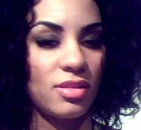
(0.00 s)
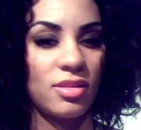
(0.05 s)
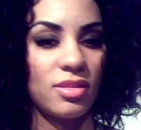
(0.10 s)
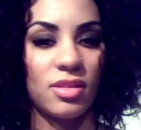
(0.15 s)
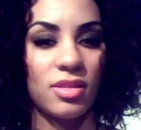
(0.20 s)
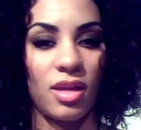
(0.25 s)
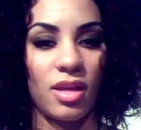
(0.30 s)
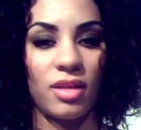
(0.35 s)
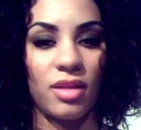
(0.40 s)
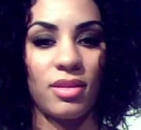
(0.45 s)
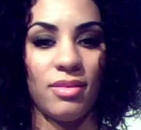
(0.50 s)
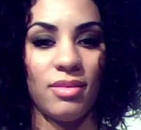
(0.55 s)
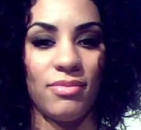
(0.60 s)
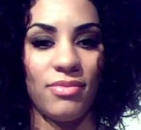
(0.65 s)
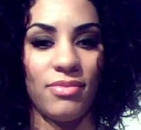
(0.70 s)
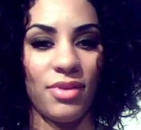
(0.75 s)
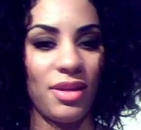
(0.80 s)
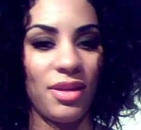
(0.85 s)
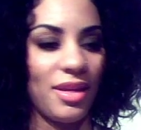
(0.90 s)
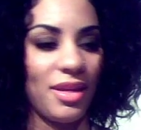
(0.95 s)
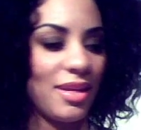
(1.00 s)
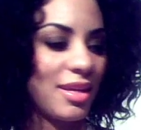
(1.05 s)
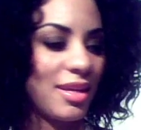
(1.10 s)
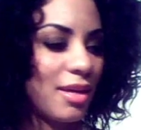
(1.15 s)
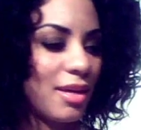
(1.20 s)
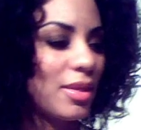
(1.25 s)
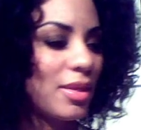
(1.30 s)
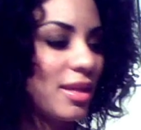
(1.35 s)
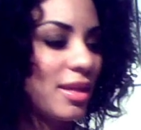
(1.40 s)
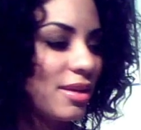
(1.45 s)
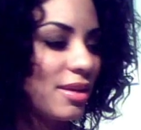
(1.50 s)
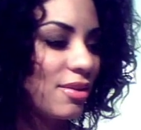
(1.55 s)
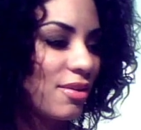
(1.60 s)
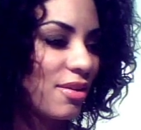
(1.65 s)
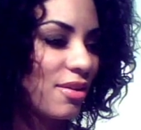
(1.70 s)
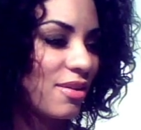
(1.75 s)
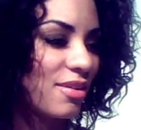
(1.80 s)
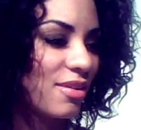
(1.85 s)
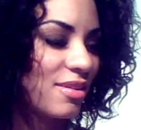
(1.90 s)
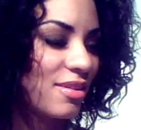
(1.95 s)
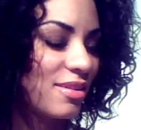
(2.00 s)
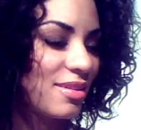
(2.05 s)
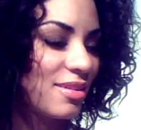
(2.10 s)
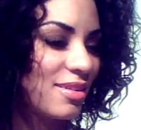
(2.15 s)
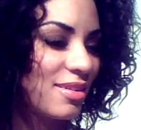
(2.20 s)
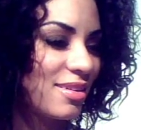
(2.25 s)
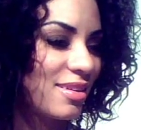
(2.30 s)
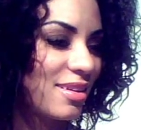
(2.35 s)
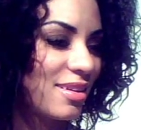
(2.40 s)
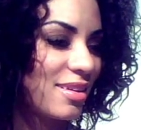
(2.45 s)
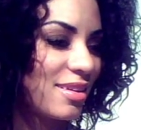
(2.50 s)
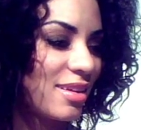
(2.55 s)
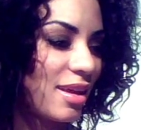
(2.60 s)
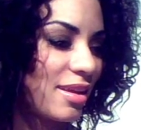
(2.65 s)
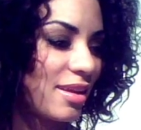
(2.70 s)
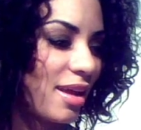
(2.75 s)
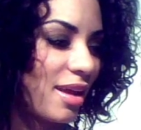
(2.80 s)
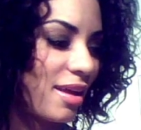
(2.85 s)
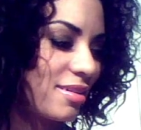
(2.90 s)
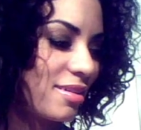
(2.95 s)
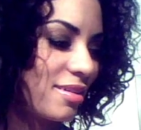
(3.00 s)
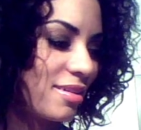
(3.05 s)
She's acting funny. Come here. Yeah.